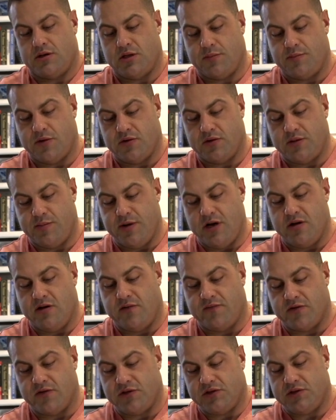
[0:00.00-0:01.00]
supposed to be
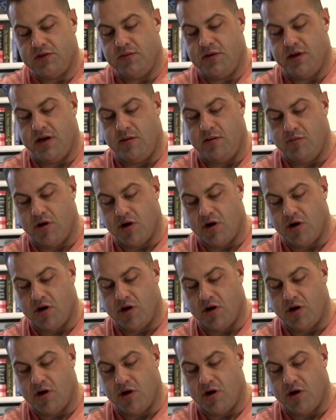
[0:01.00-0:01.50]
good for soothing